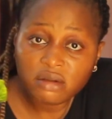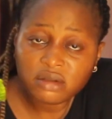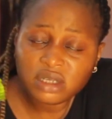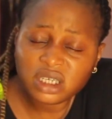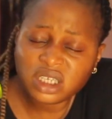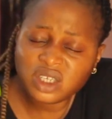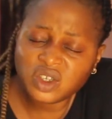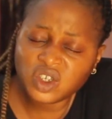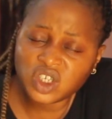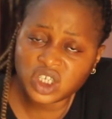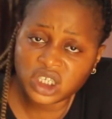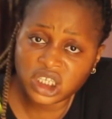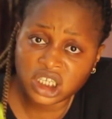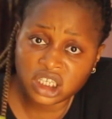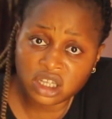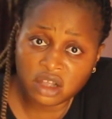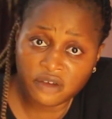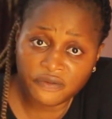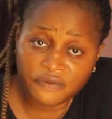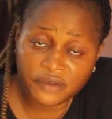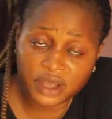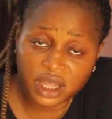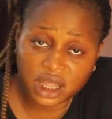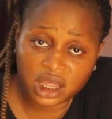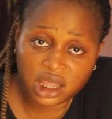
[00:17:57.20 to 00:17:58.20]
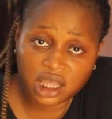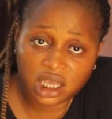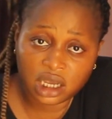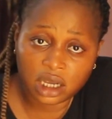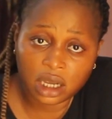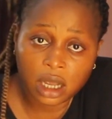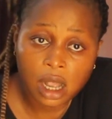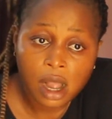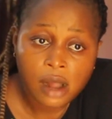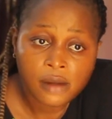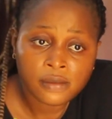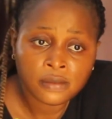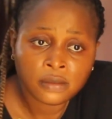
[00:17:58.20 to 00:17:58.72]
This cheating of a thing,
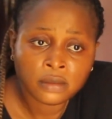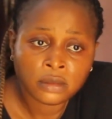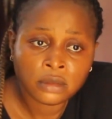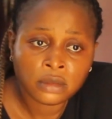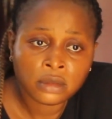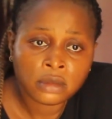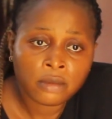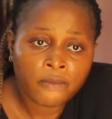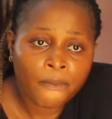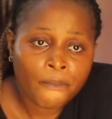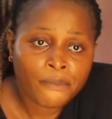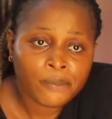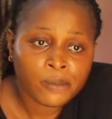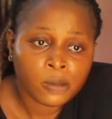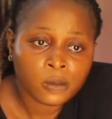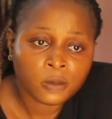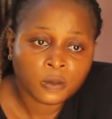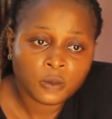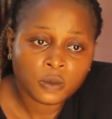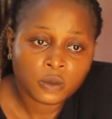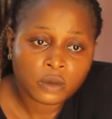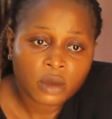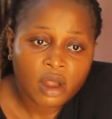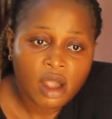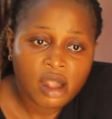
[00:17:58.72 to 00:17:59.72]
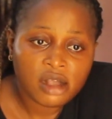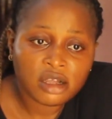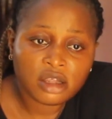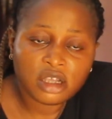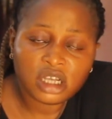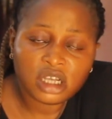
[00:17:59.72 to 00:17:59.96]
it